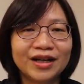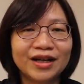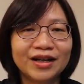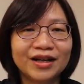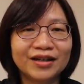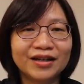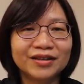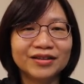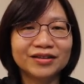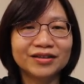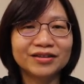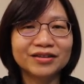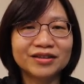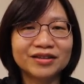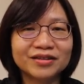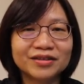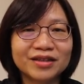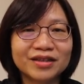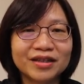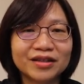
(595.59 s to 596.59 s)
And
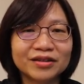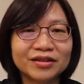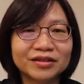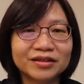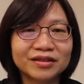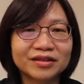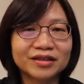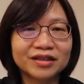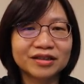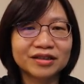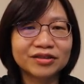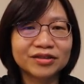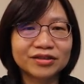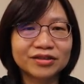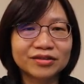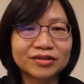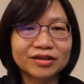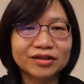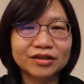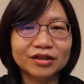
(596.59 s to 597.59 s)

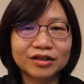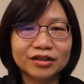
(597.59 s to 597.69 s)
this